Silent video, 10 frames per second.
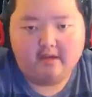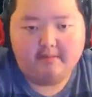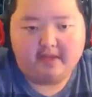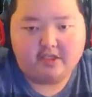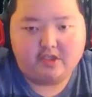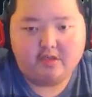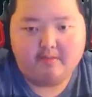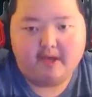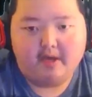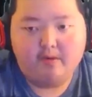message in a
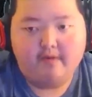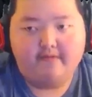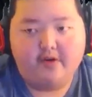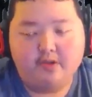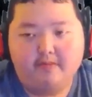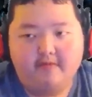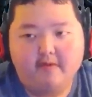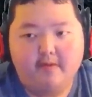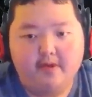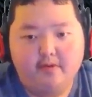bottle one first
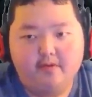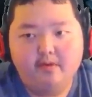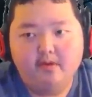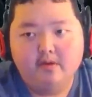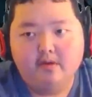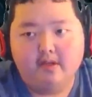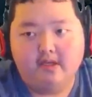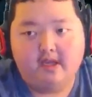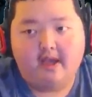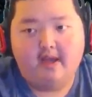before we do the
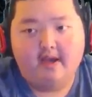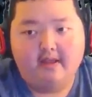de uh, the